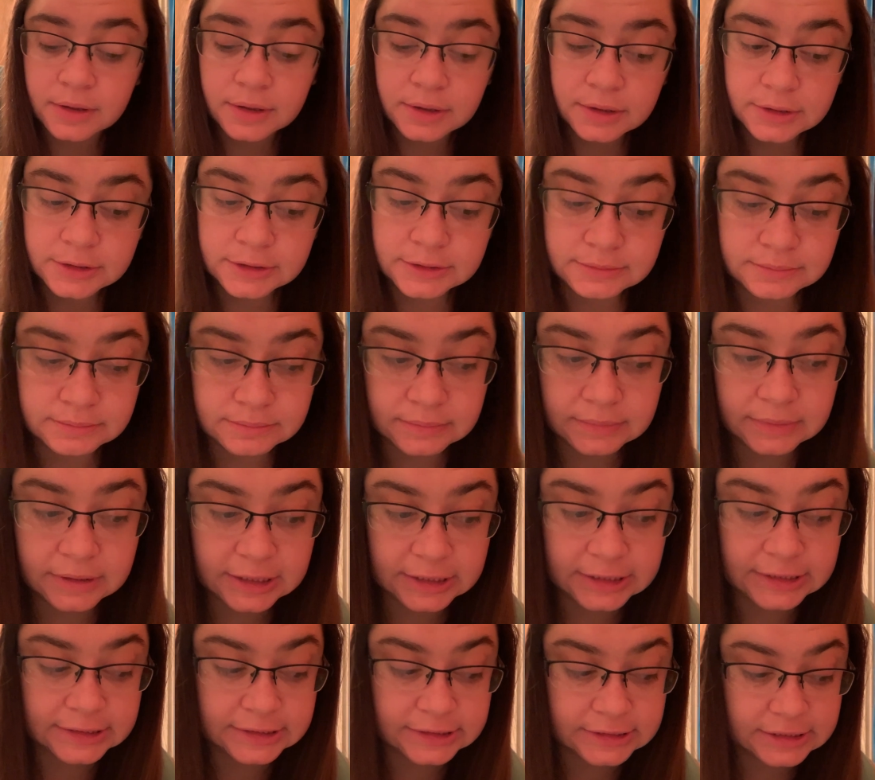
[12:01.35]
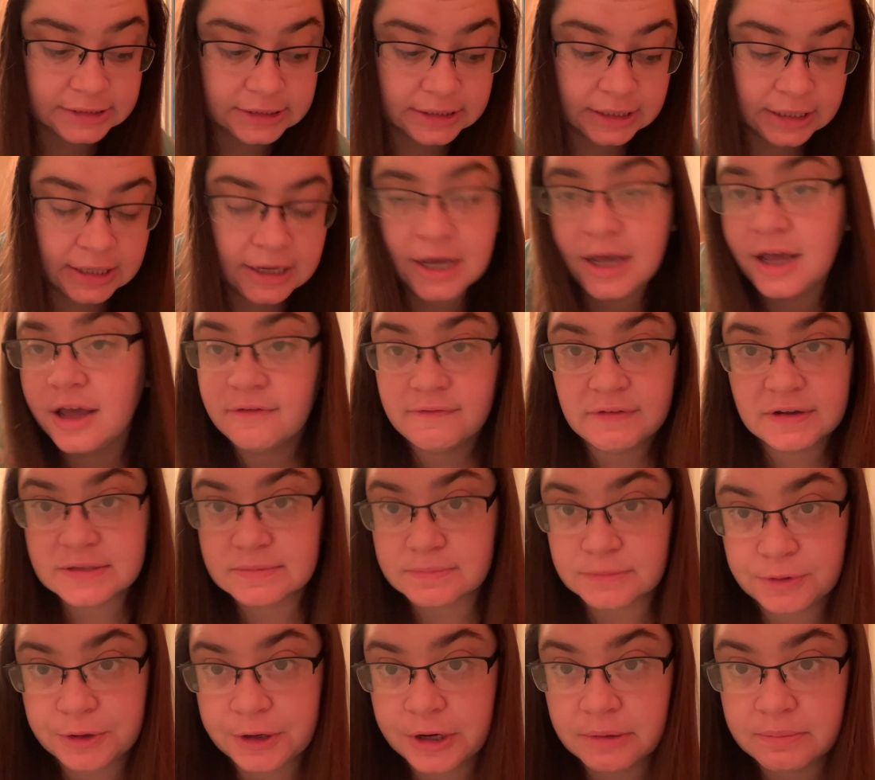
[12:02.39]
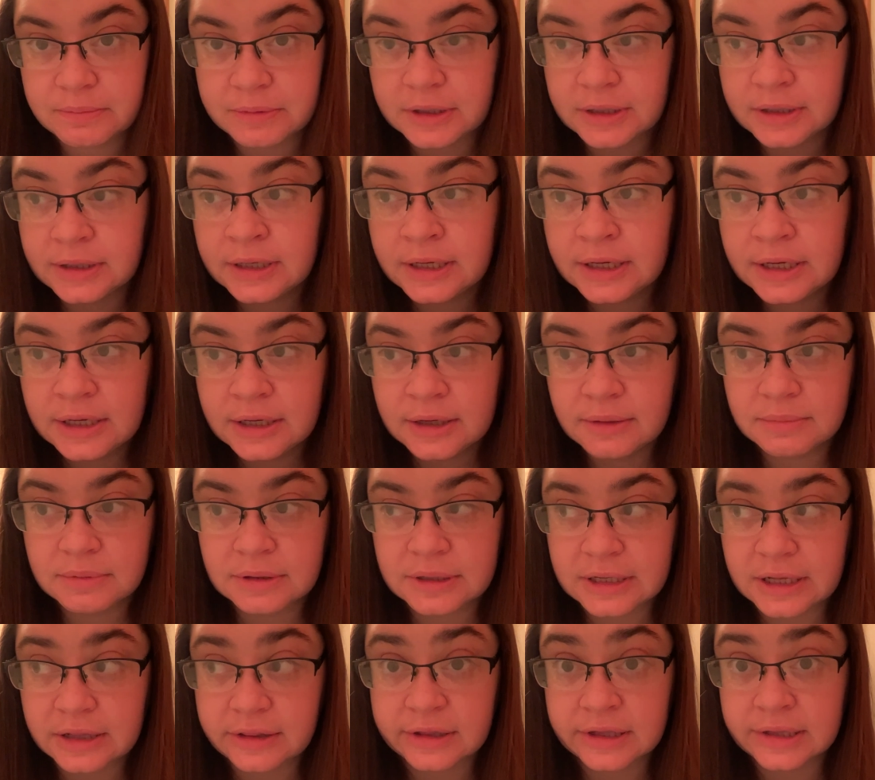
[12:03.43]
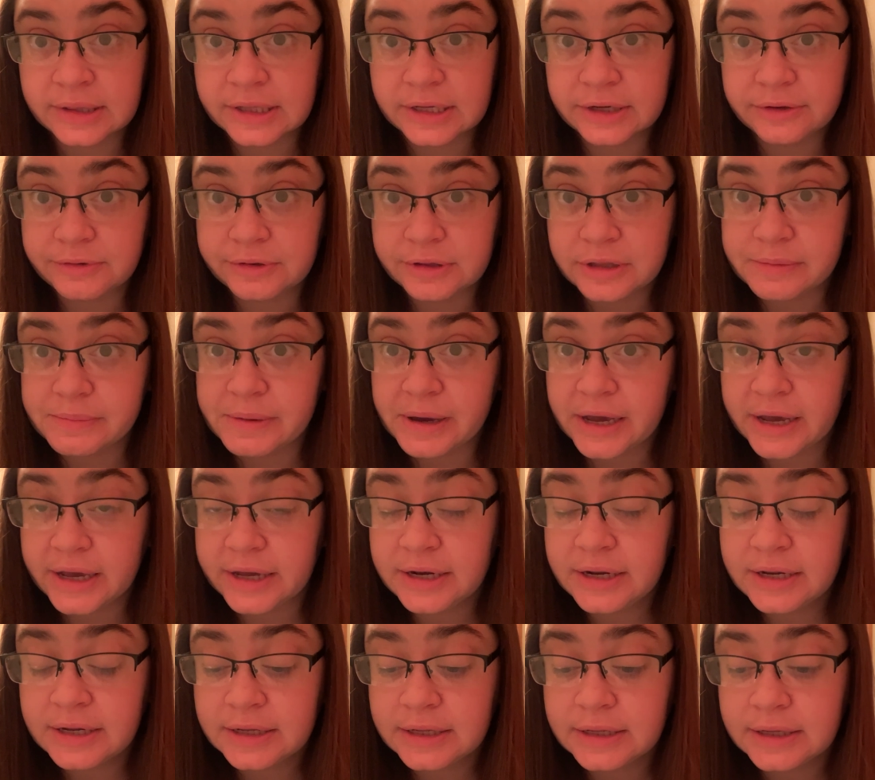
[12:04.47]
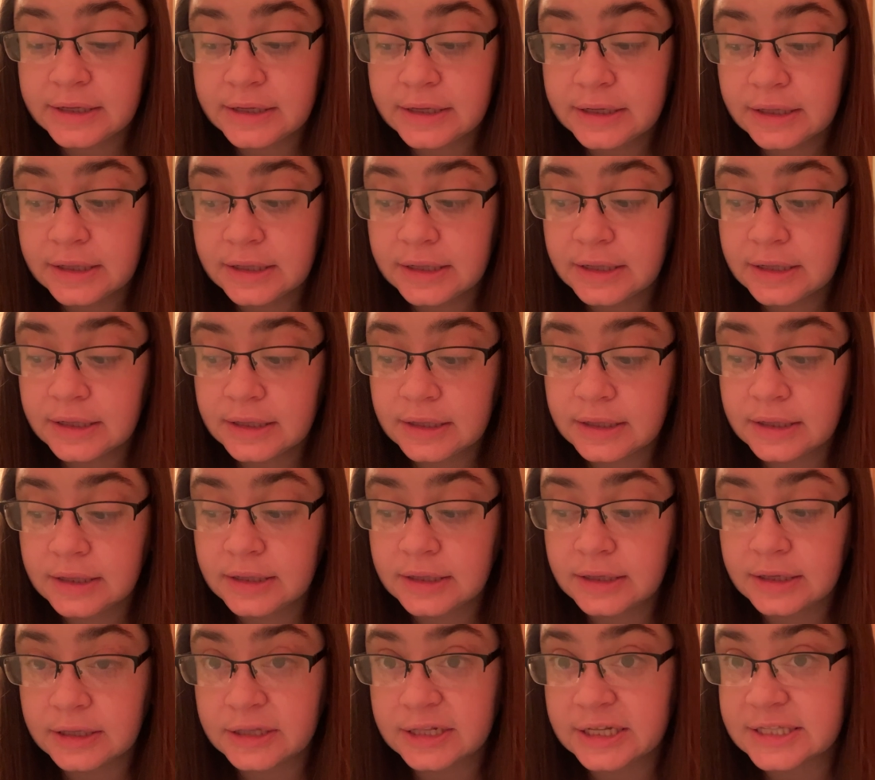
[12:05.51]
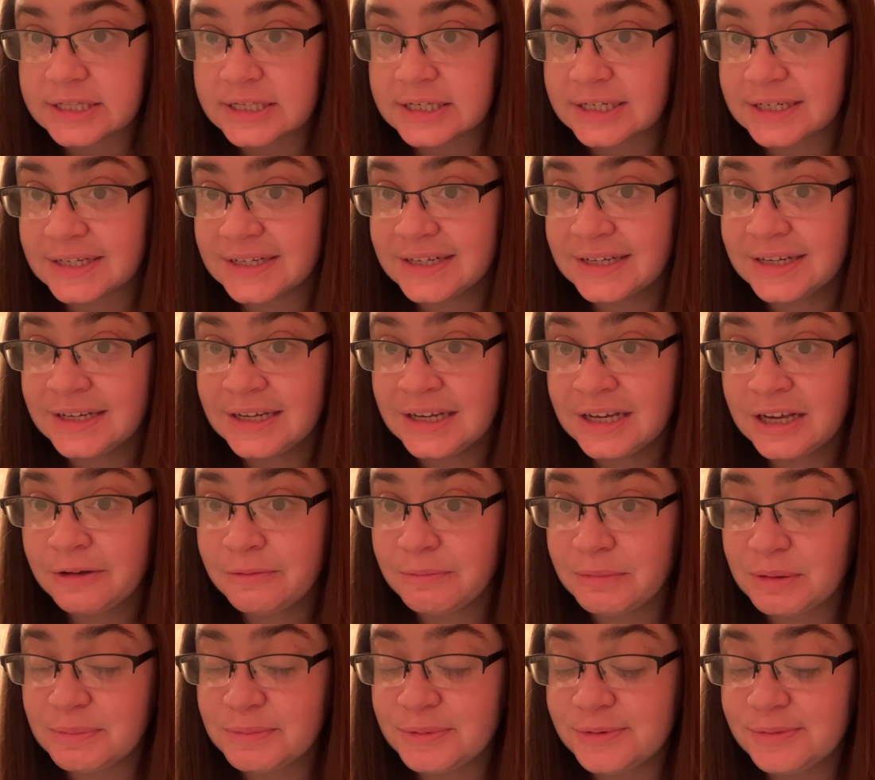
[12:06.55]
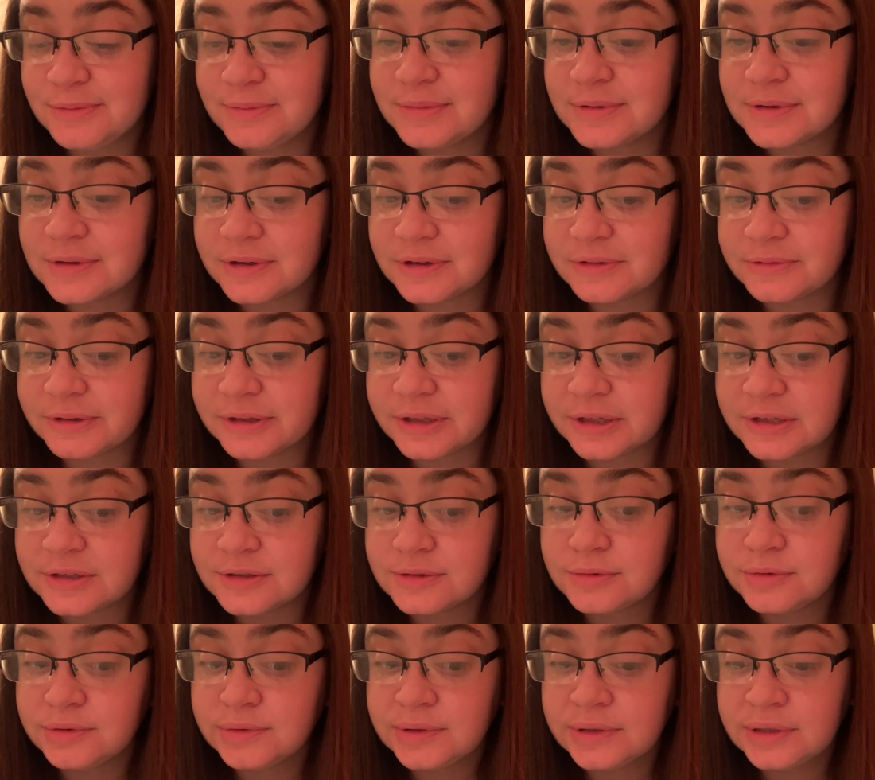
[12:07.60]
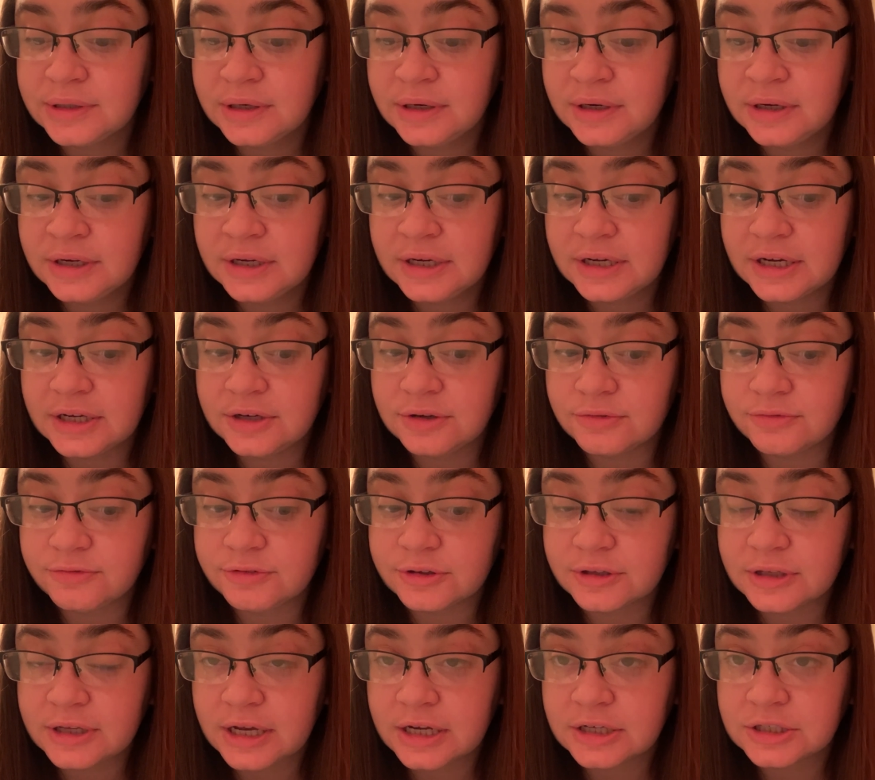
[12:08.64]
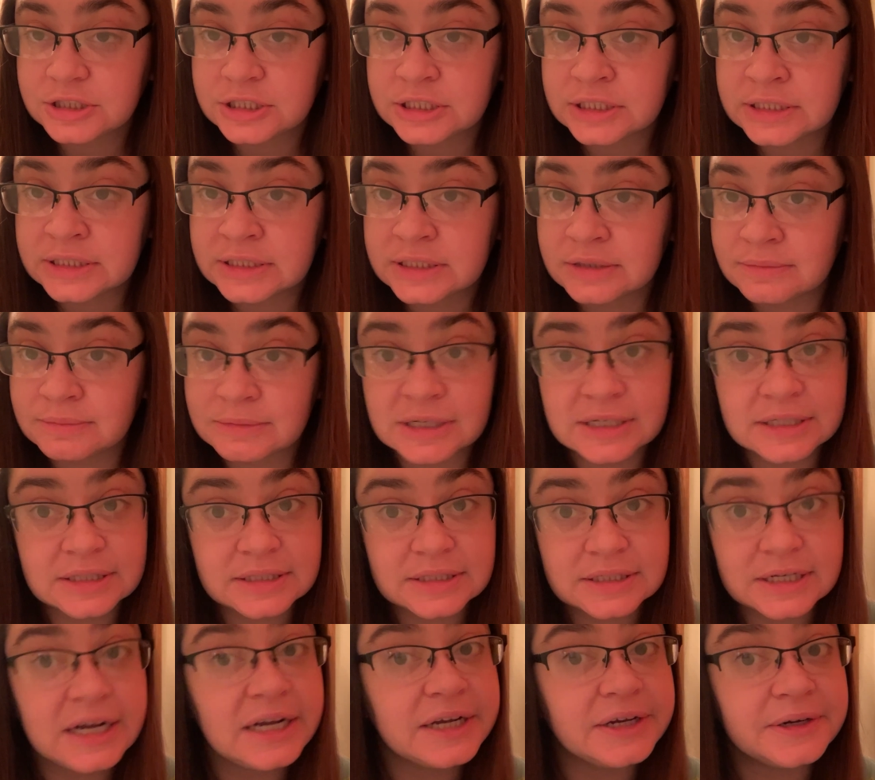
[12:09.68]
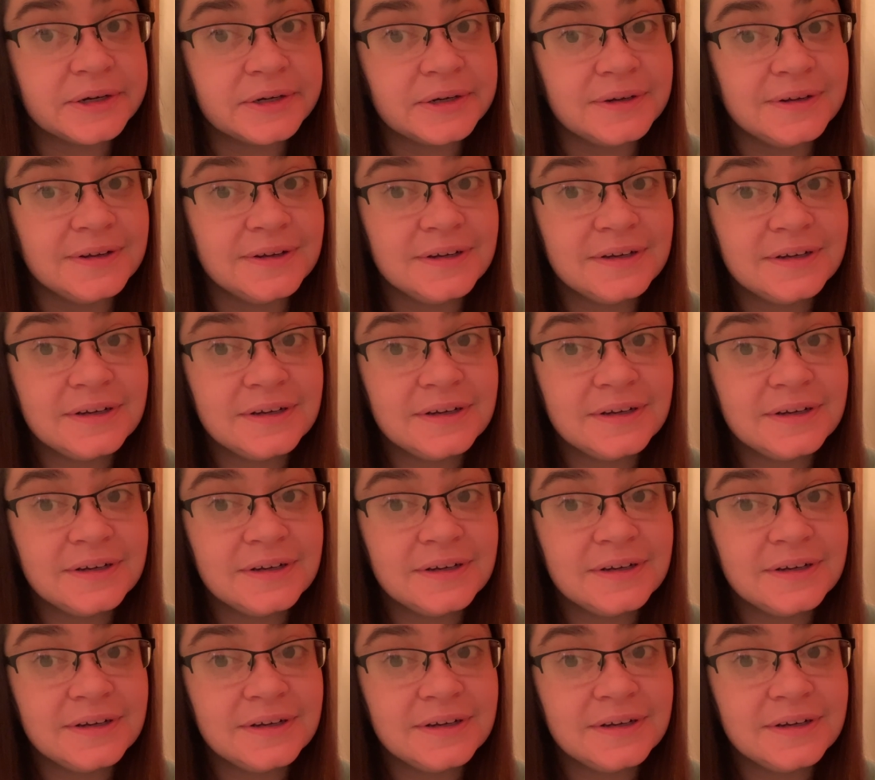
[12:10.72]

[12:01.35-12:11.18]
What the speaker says: and I've had some cramping, but nothing like really bad. And that's it. My boobs aren't really sore. I don't feel nauseous. I'm not tired.